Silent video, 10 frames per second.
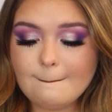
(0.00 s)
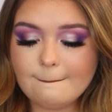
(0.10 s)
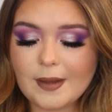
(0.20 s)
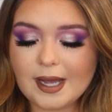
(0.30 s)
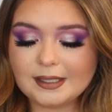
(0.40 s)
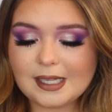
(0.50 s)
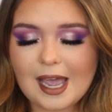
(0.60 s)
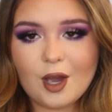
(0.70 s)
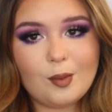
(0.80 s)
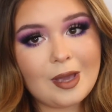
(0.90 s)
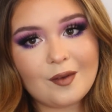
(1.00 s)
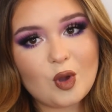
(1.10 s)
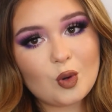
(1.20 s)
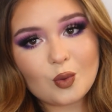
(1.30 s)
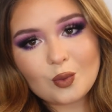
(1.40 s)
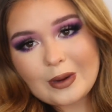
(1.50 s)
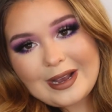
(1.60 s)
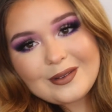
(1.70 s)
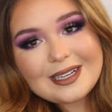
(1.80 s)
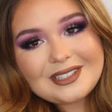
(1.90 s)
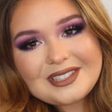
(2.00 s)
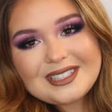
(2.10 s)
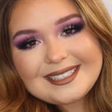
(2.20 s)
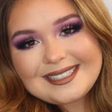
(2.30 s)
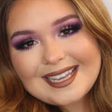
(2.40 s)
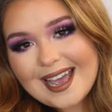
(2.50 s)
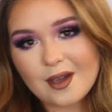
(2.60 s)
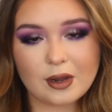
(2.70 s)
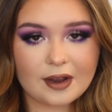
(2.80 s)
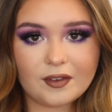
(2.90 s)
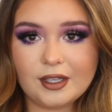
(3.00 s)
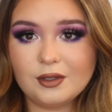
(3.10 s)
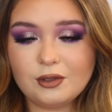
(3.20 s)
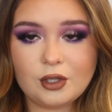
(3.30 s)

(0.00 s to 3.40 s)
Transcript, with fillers: But I hope you have a great rest of your day, whatever you're